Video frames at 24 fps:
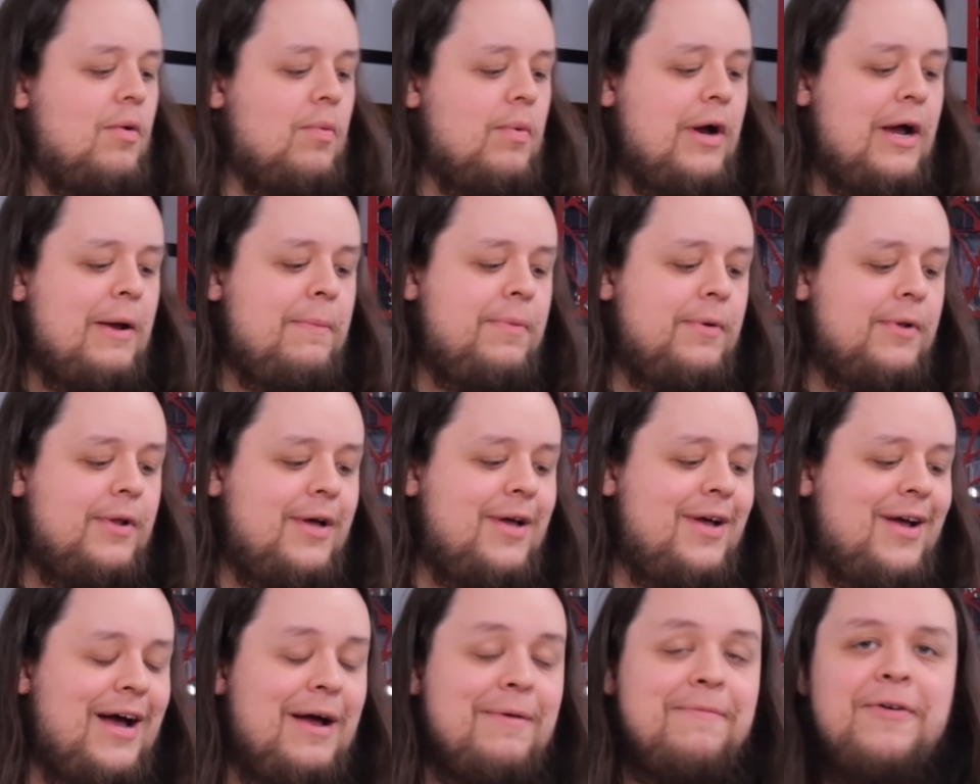right,
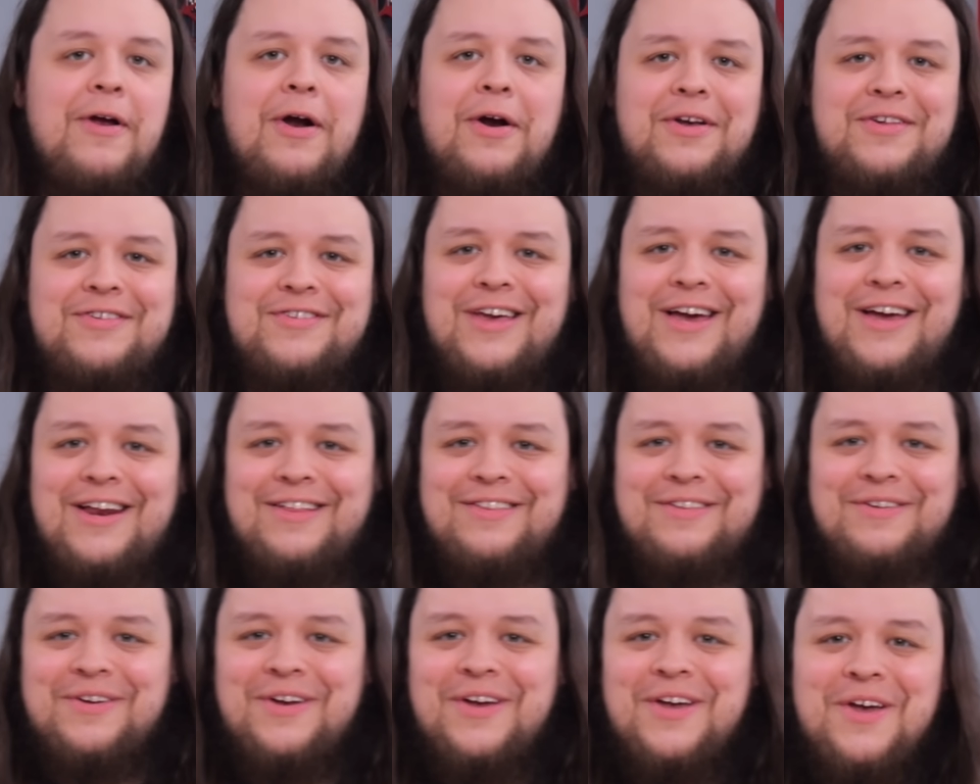but I'm very
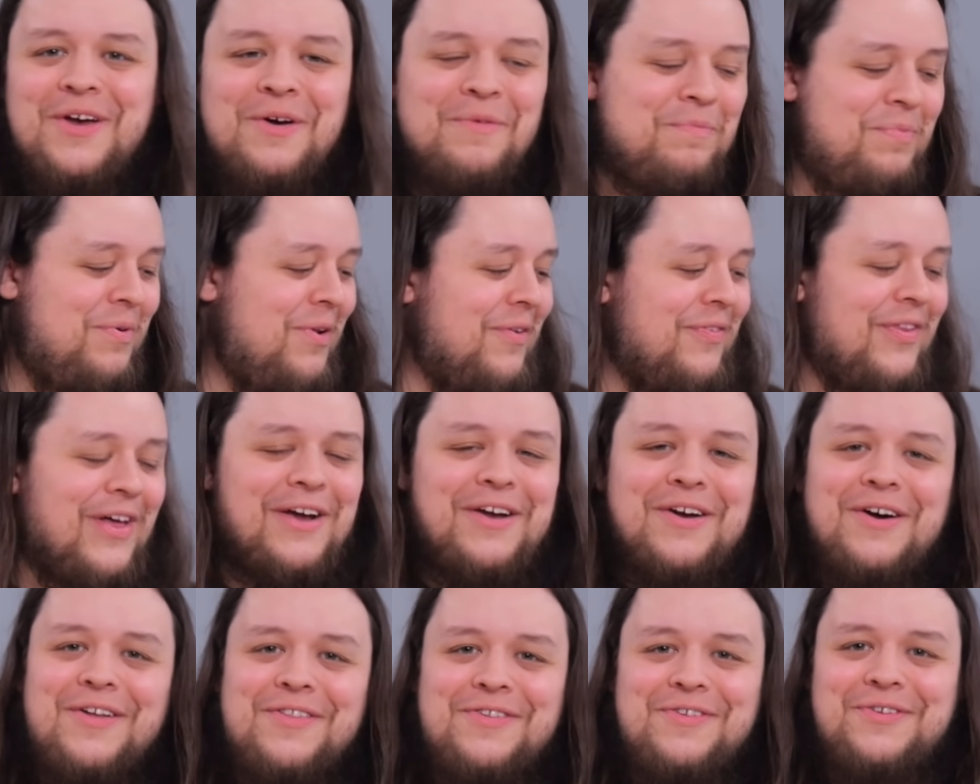excited to plug
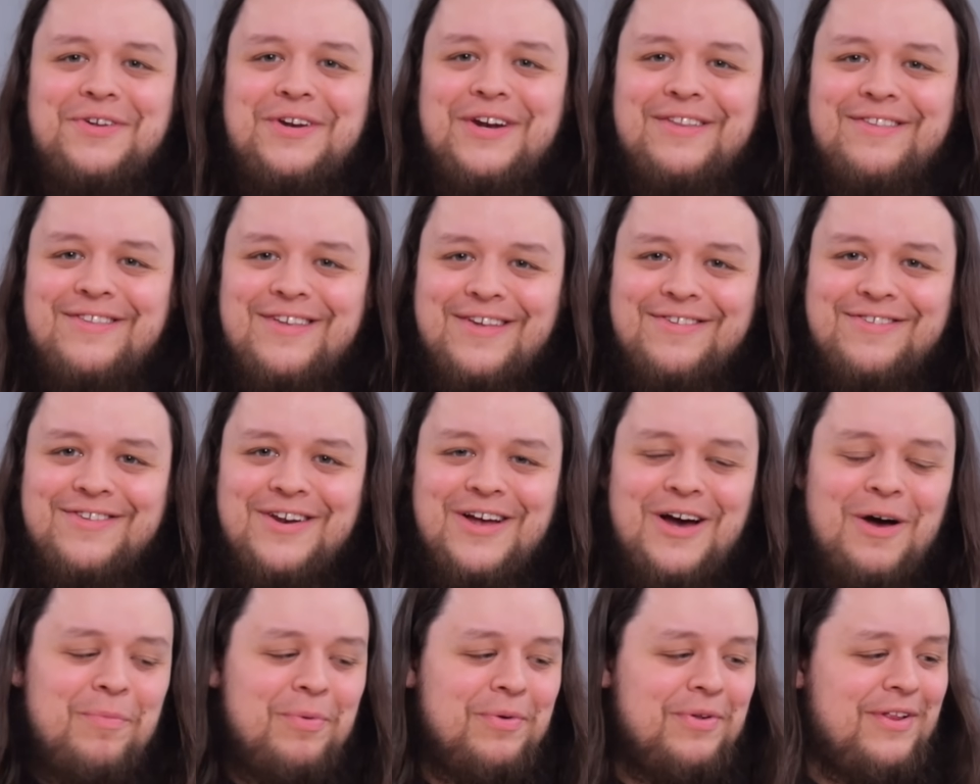that console in and test it
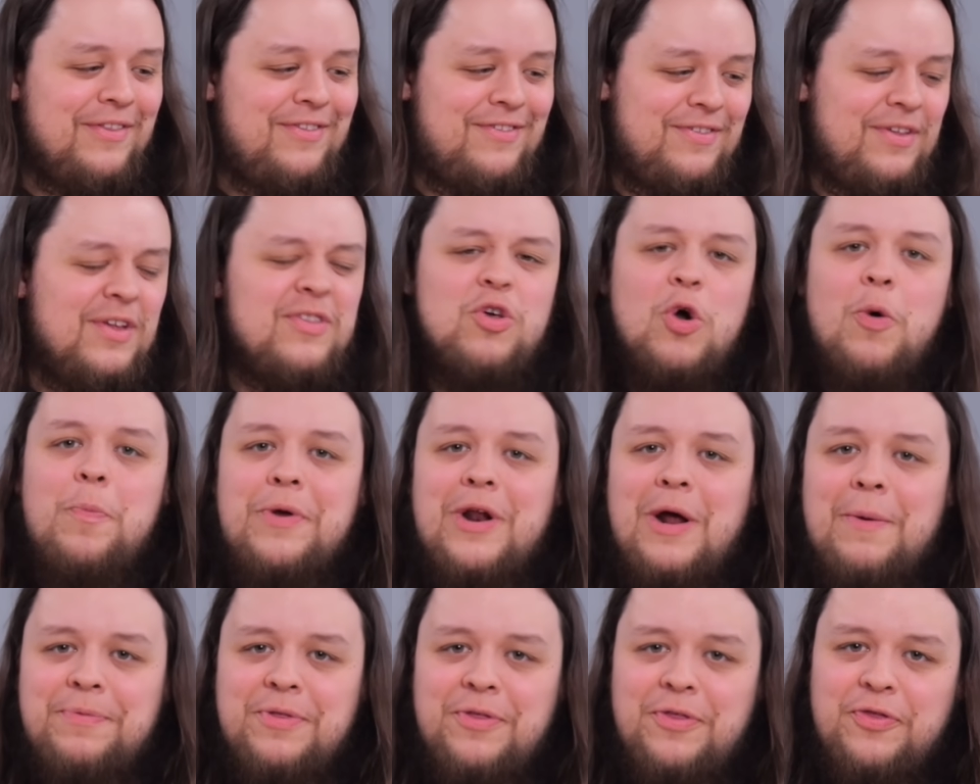out. But let's
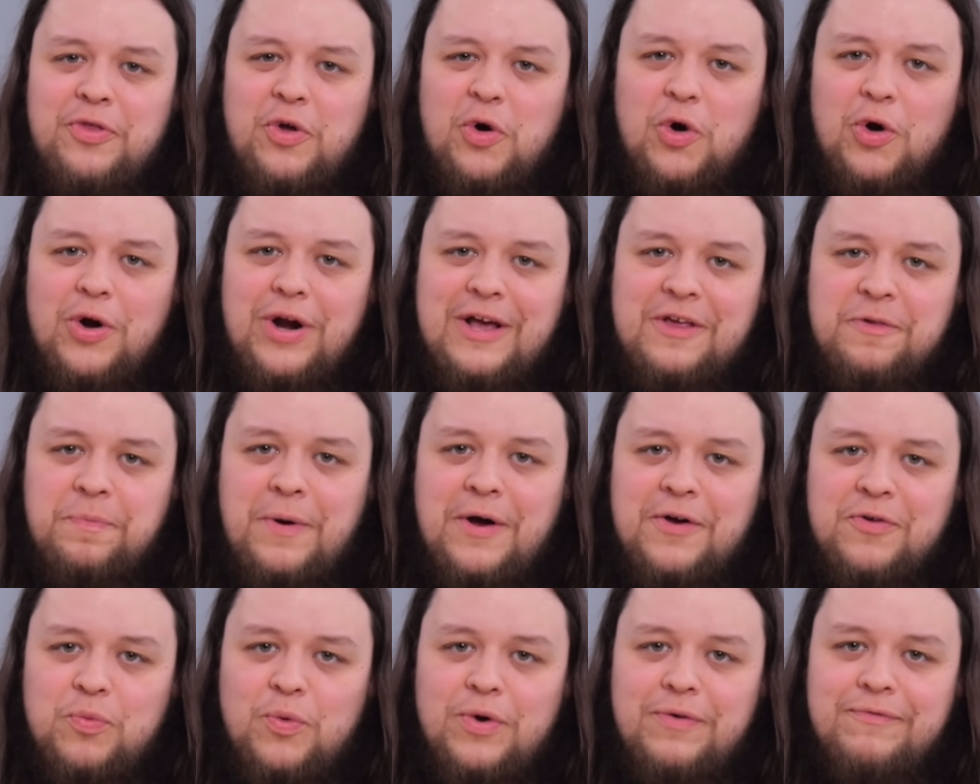open up the third
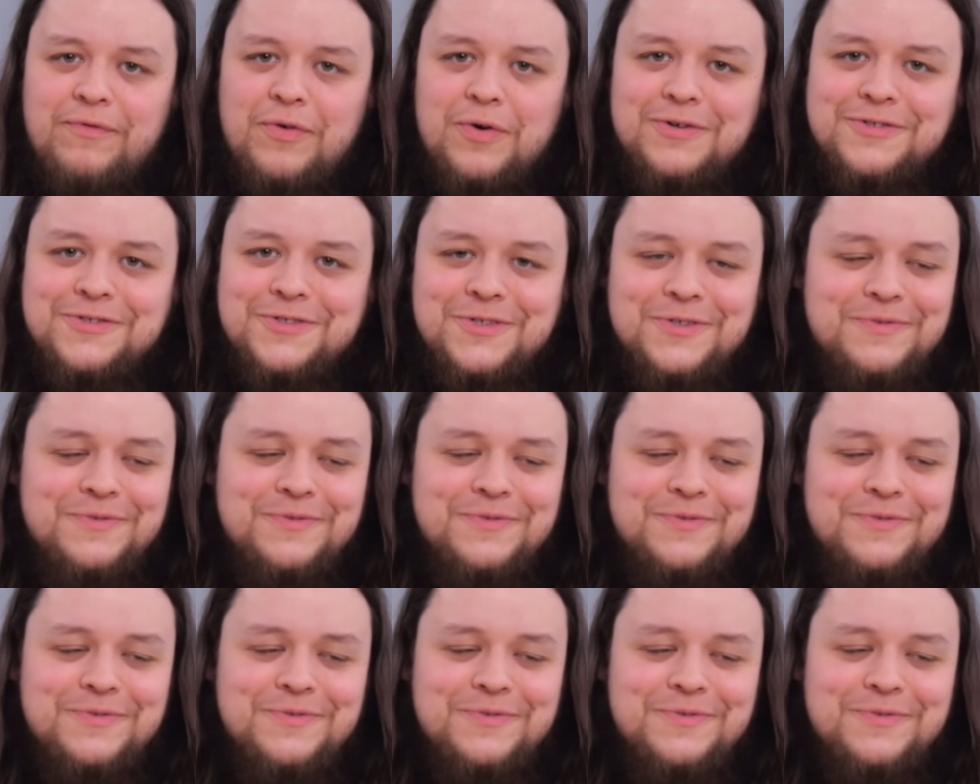Xbox One first.